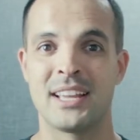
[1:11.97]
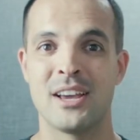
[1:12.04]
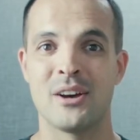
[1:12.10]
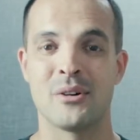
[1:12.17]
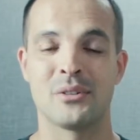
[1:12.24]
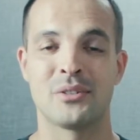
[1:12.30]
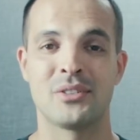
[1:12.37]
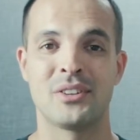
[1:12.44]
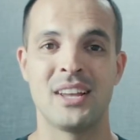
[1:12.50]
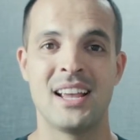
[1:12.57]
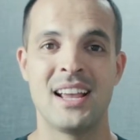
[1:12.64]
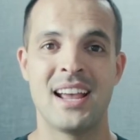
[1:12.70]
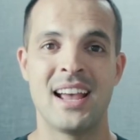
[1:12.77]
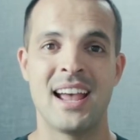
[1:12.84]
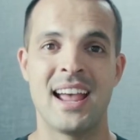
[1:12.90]
else.
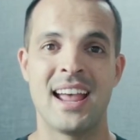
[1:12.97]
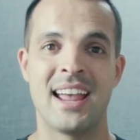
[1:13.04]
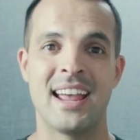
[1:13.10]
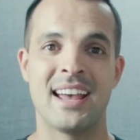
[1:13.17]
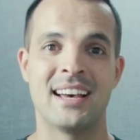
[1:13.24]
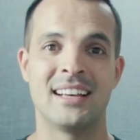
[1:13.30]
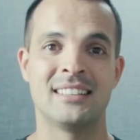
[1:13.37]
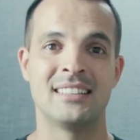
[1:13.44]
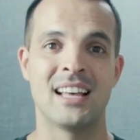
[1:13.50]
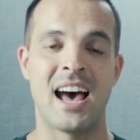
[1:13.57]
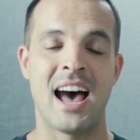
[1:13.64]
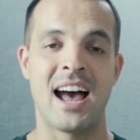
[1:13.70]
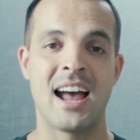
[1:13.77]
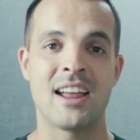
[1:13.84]
And I